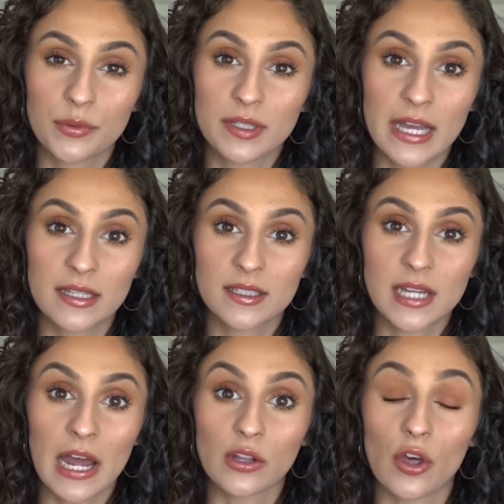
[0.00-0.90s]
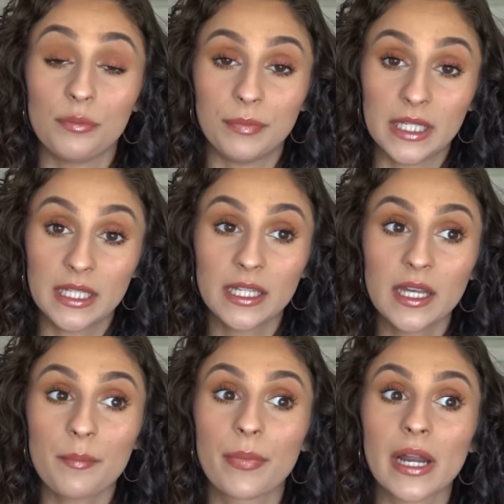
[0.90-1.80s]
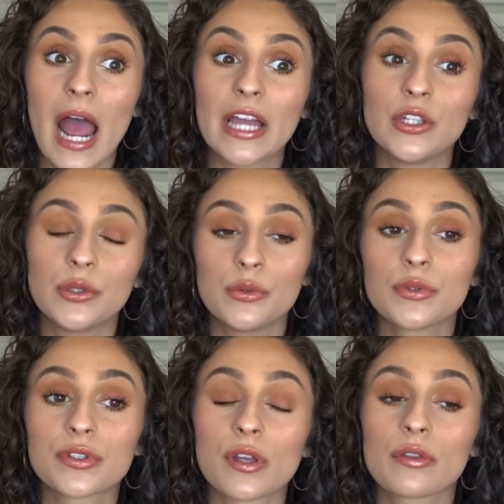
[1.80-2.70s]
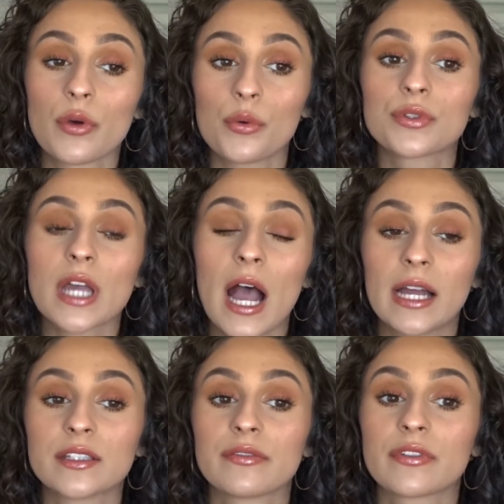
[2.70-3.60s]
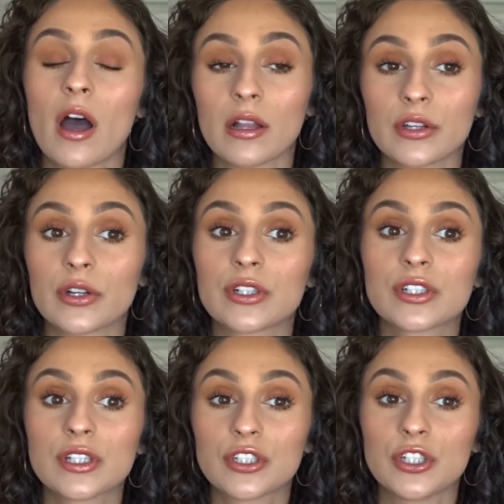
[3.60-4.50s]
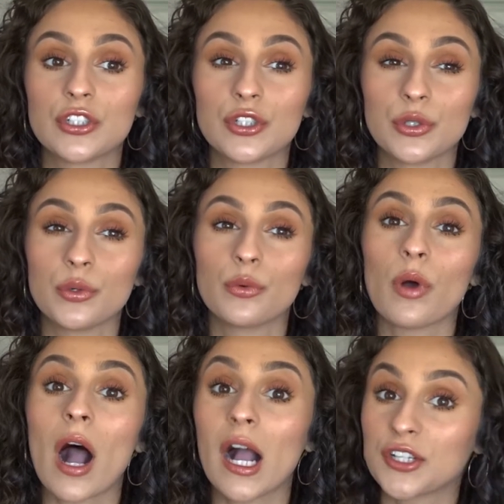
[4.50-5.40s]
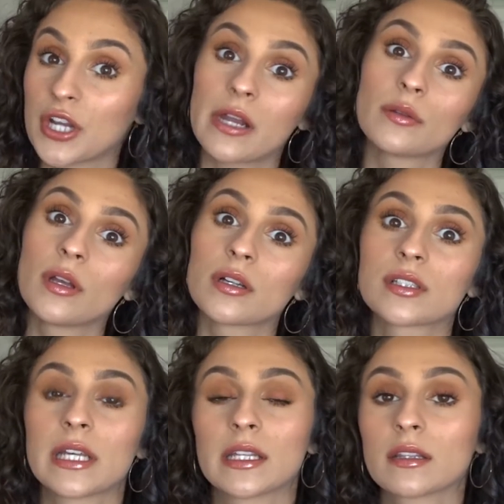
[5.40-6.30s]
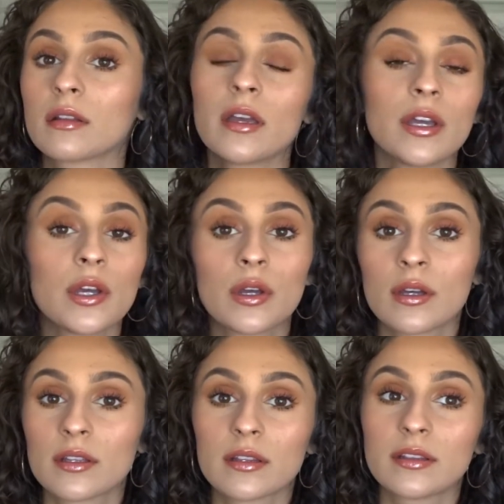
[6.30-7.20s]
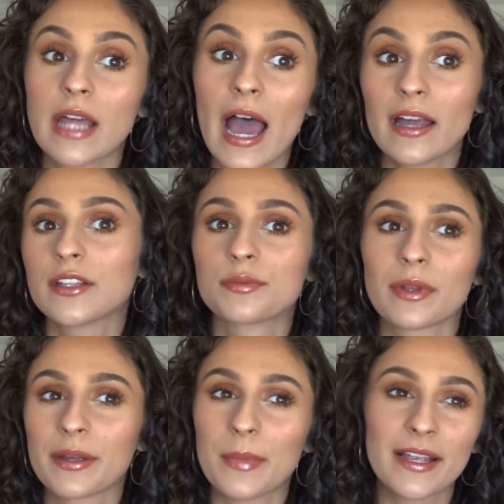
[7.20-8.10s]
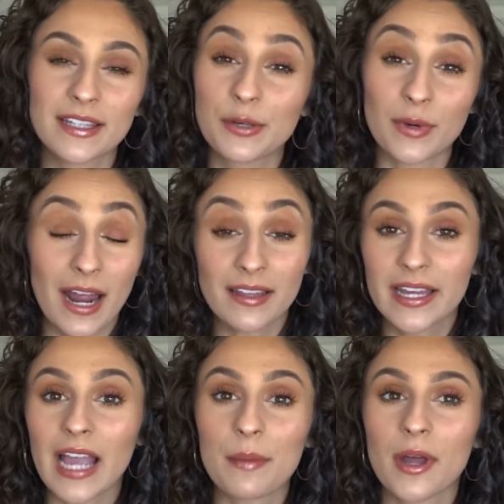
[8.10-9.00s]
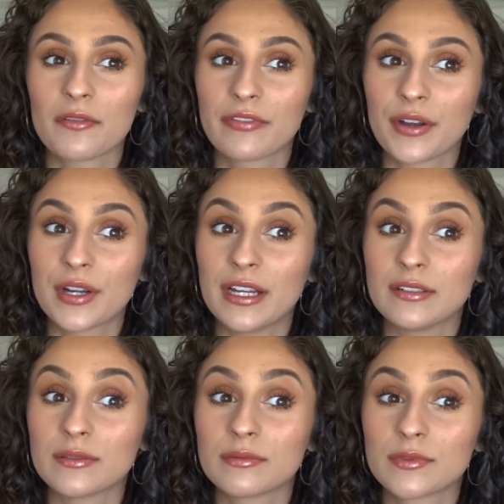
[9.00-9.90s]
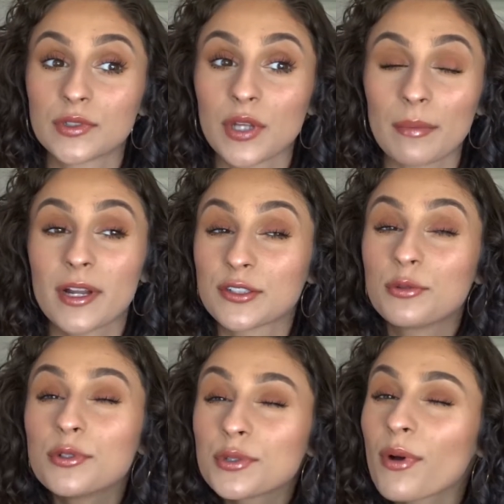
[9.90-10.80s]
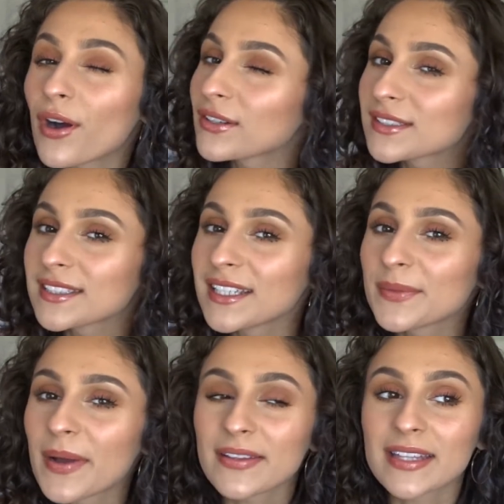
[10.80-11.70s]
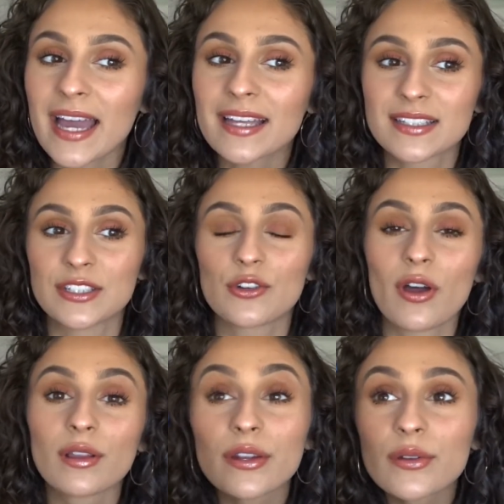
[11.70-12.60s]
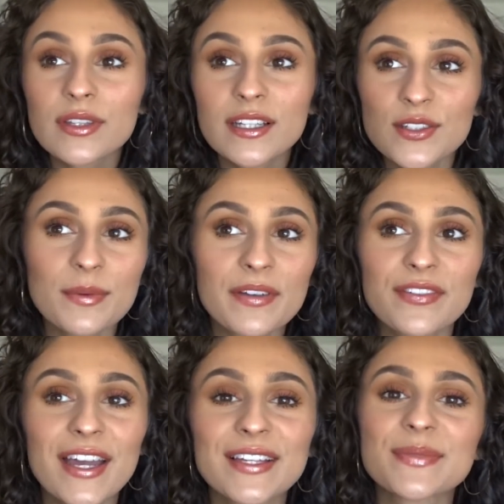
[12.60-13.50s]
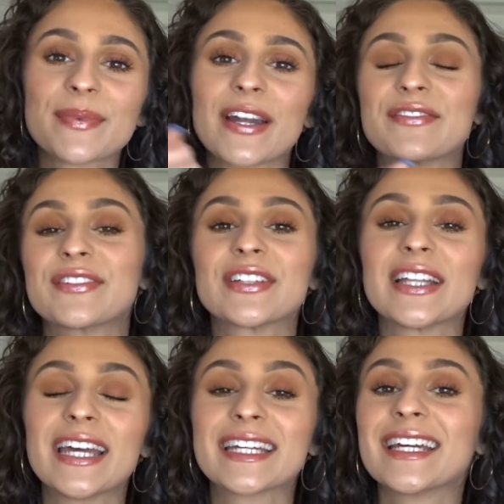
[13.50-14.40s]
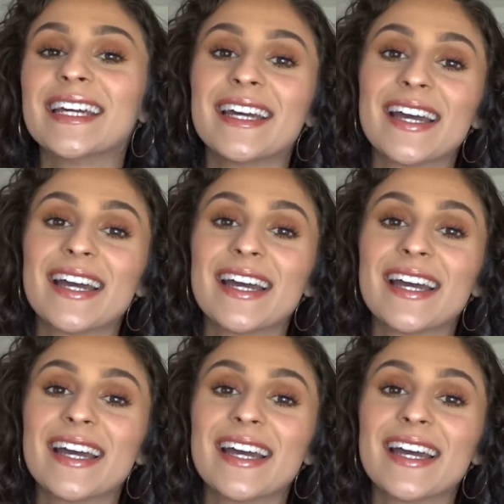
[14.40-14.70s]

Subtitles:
doing that style on me, but I use those kinds of colors to do eyeshadow looks, and that is like mainly what I like. I'm not too artsy about that, to draw little things on my face, but I feel like